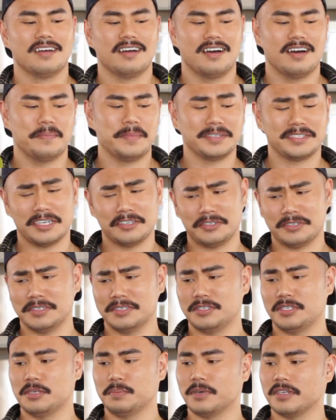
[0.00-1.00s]
My intention
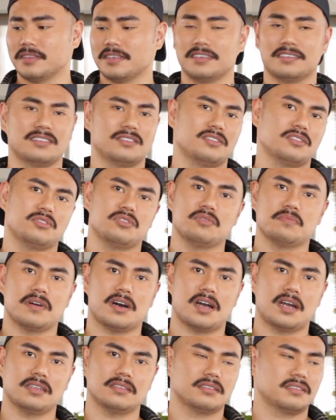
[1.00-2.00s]
is to put these into 2
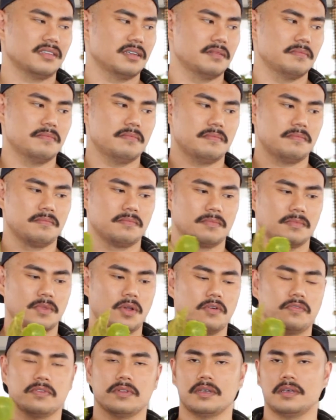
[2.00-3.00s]
pots and
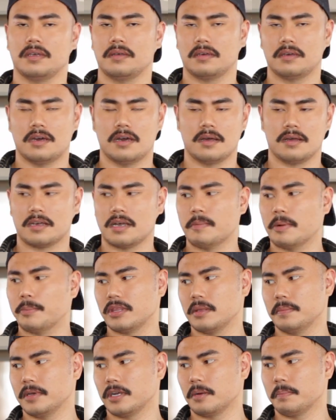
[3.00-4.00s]
hopefully come
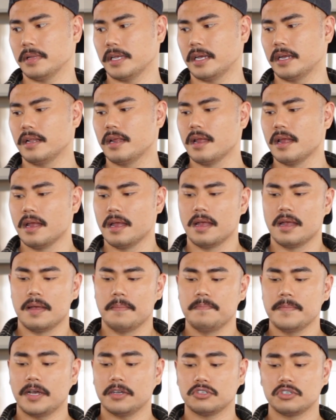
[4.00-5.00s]
a bigger plant.
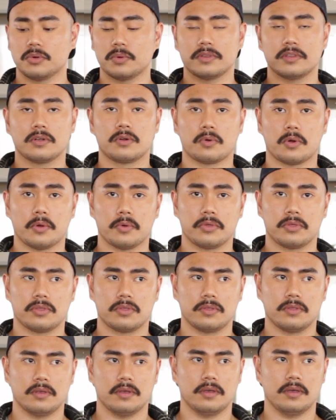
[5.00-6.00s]
Not sure what the
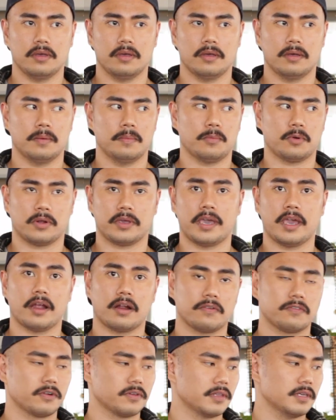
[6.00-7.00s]
growth or
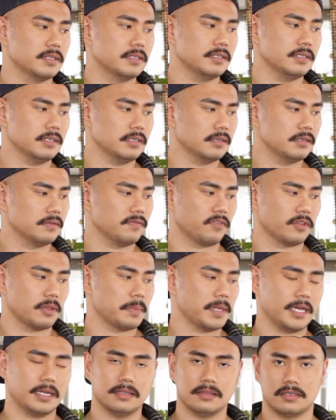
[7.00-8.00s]
care for these
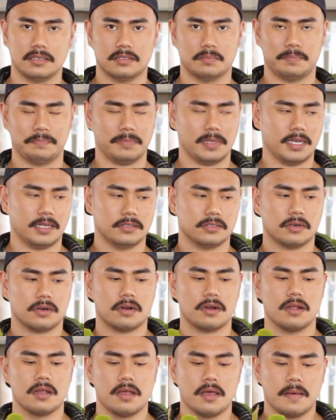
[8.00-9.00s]
plants
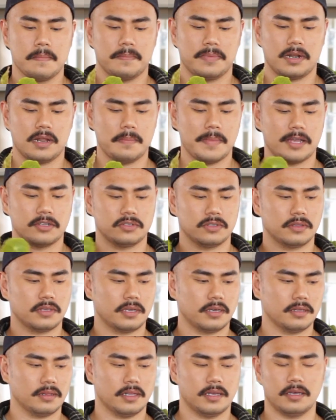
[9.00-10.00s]
are, but I imagine
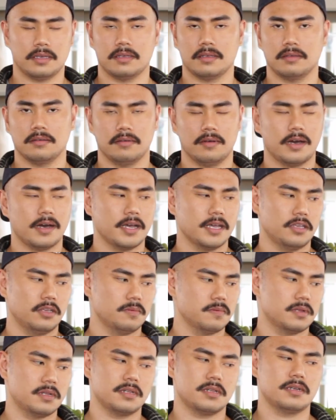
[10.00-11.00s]
they like high
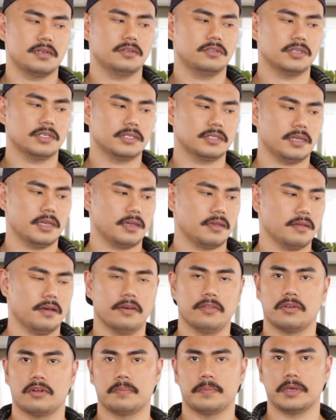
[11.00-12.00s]
humidity, just like
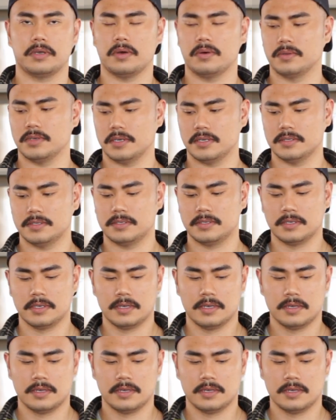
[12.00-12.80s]
other begonias.